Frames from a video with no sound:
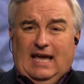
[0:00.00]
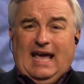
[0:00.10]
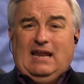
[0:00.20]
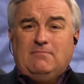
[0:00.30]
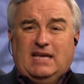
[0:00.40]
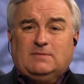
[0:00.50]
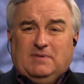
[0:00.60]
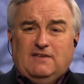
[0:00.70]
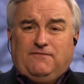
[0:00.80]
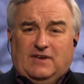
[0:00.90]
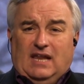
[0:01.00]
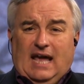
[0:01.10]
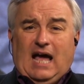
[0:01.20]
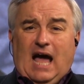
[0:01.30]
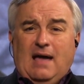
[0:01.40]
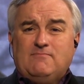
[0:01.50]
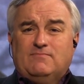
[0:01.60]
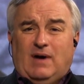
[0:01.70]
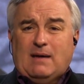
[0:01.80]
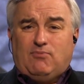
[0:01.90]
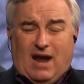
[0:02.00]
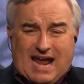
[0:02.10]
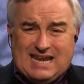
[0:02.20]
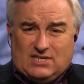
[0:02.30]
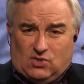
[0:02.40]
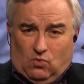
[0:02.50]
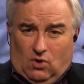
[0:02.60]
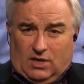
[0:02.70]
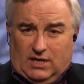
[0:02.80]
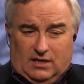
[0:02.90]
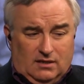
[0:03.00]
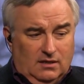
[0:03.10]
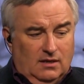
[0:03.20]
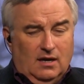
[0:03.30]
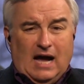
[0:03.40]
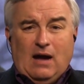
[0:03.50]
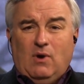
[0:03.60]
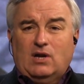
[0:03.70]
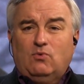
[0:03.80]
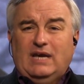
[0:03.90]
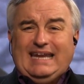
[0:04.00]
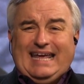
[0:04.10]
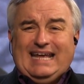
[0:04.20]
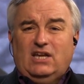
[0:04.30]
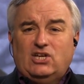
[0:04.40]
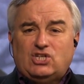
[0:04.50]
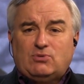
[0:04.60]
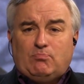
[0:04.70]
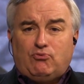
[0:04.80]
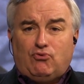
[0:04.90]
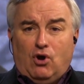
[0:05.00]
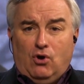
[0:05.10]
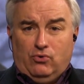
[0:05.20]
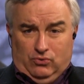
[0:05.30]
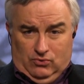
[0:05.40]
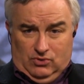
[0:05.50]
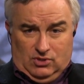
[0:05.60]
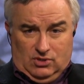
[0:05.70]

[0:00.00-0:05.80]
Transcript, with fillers: And it makes me feel like I'm my brain isn't working. Well, Google, I want to read English prose. I